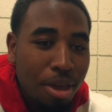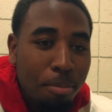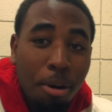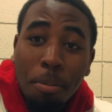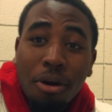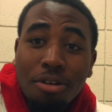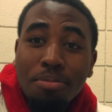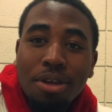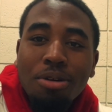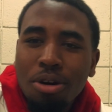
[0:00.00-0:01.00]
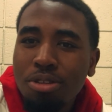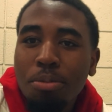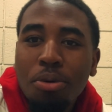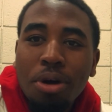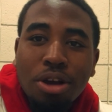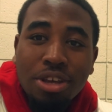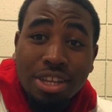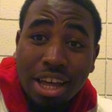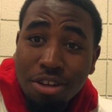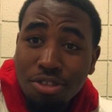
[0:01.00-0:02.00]
but part of me, oh, number one, I also have
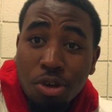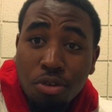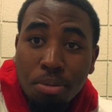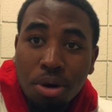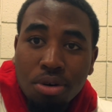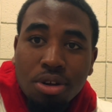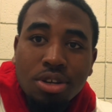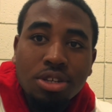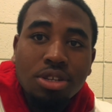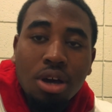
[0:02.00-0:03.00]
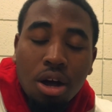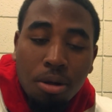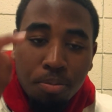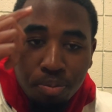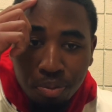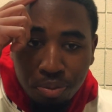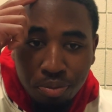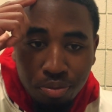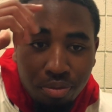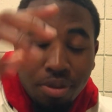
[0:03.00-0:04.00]
to get a new remote because
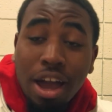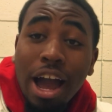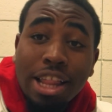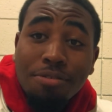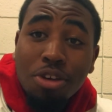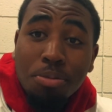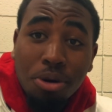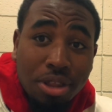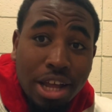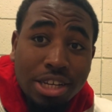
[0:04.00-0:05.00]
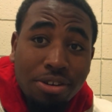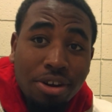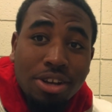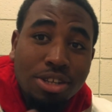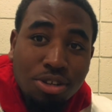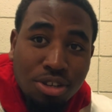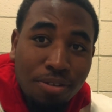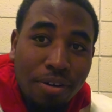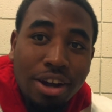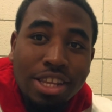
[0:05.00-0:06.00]
I left the remote in Nigeria because this is a
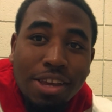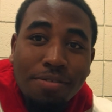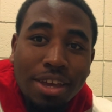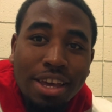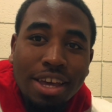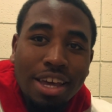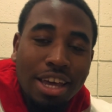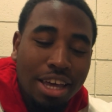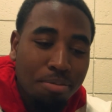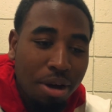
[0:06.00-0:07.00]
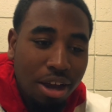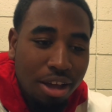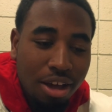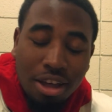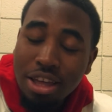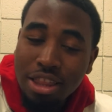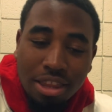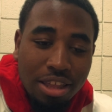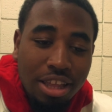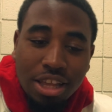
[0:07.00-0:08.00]
Fire TV in my
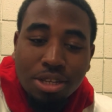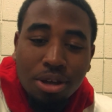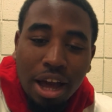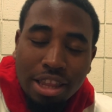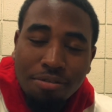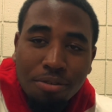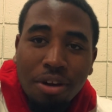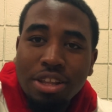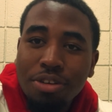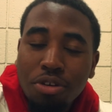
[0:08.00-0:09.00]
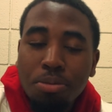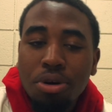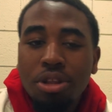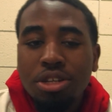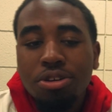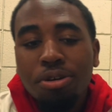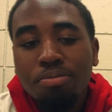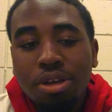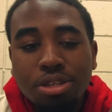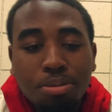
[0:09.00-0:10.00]
in this. I left the Fire TV remote in Nigeria.
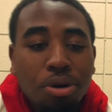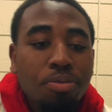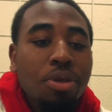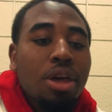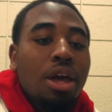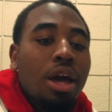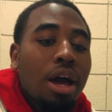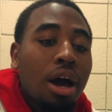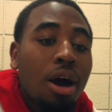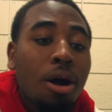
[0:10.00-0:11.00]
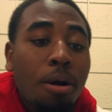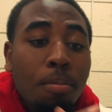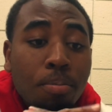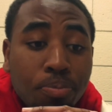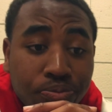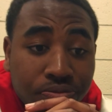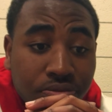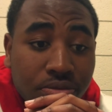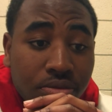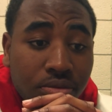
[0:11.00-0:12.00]
That's the point. Um,
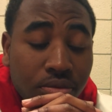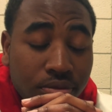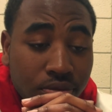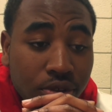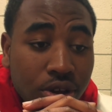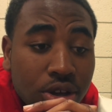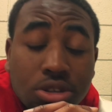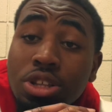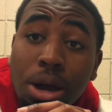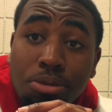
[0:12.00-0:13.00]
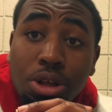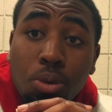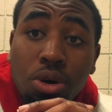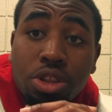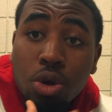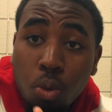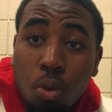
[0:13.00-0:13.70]
so now I'm really wondering